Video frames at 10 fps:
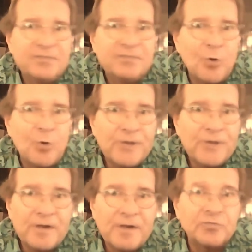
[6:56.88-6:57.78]
both
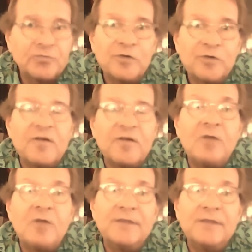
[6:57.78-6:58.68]
areas were
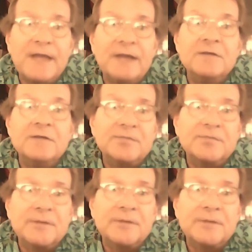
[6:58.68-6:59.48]
involved in that industry.